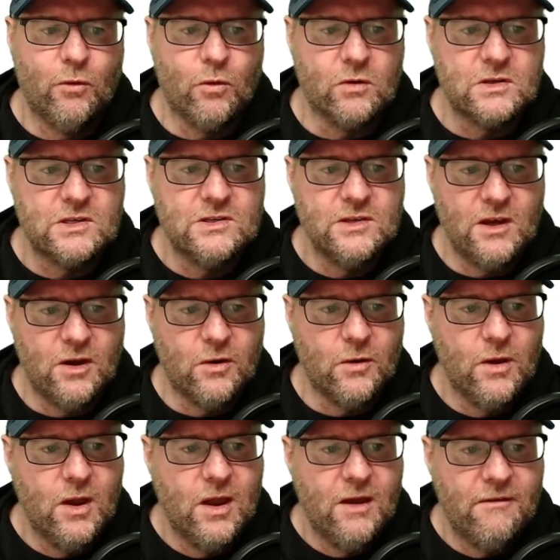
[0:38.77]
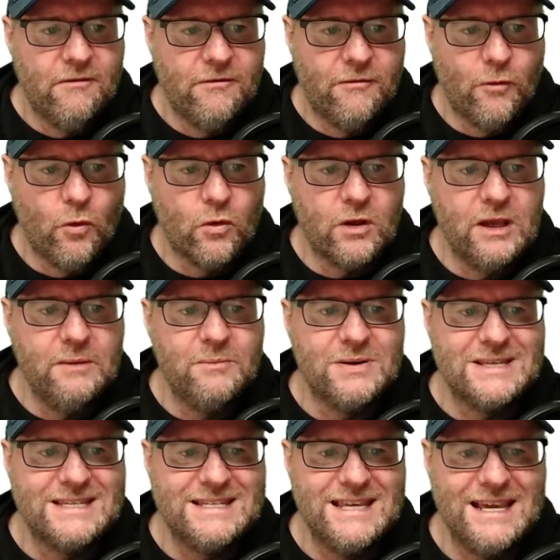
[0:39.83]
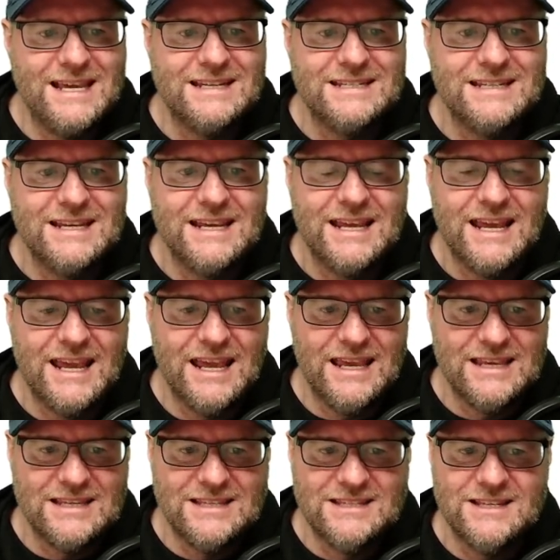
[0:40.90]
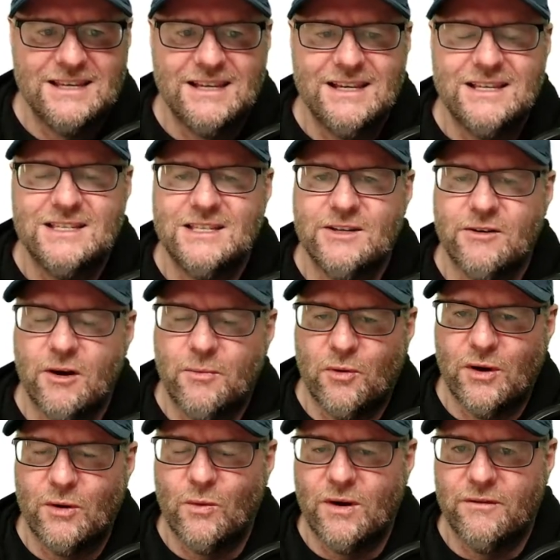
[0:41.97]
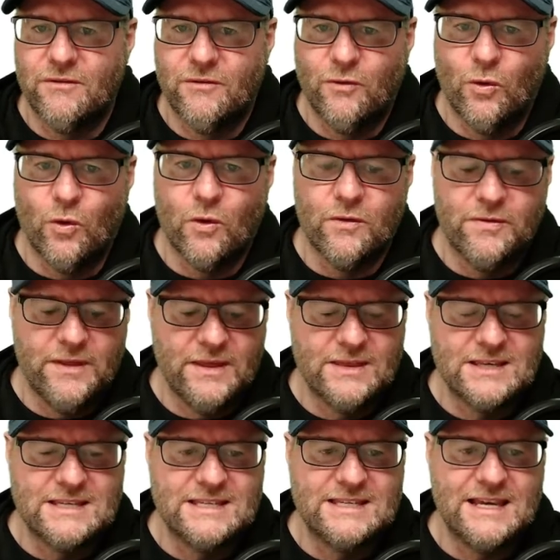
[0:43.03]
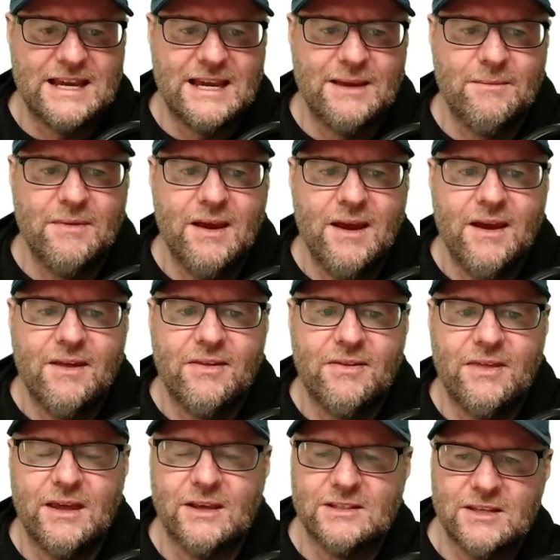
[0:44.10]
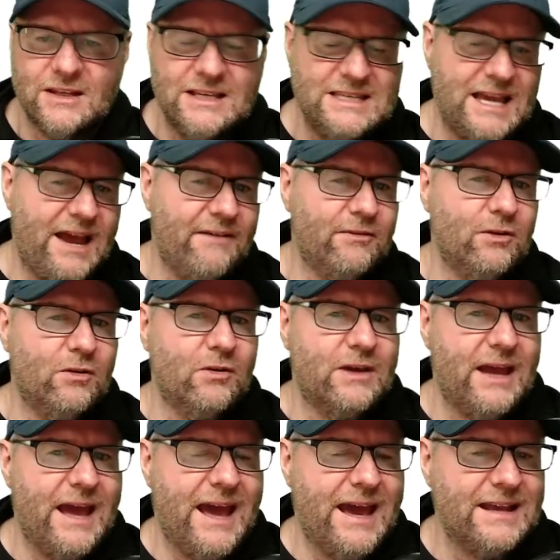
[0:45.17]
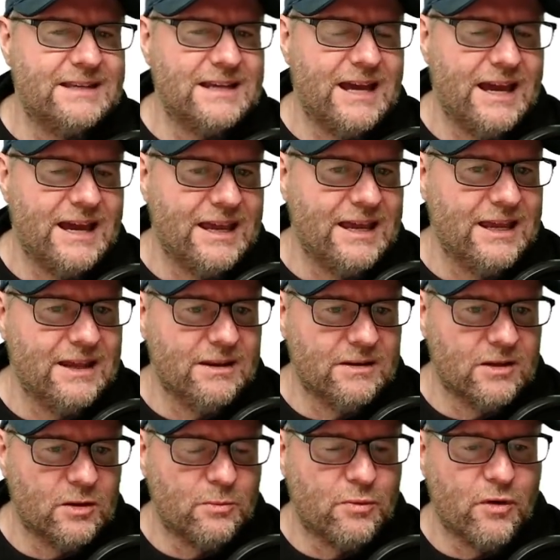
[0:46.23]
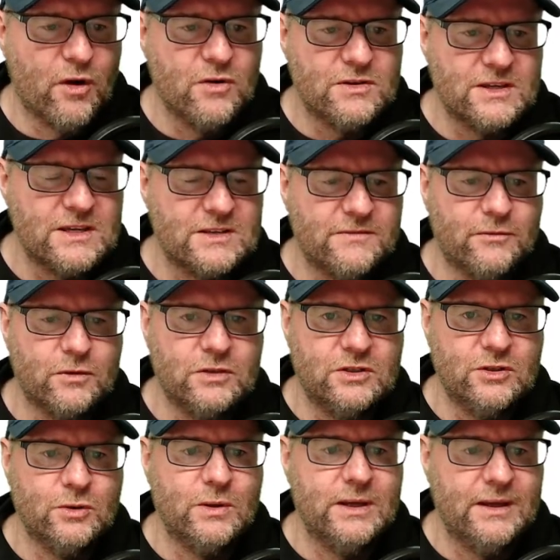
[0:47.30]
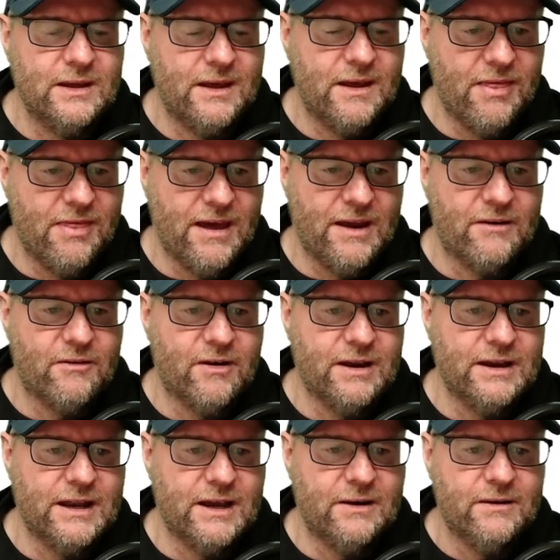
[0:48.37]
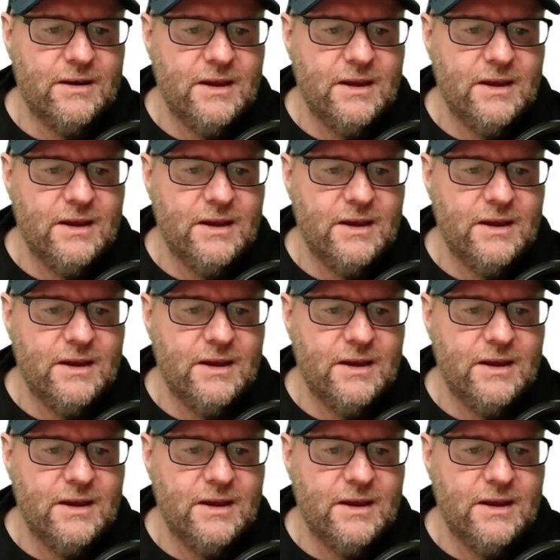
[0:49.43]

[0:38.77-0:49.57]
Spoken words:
So 14% is 0.14. They're the same thing. So let's have a look at a little process for doing that right now.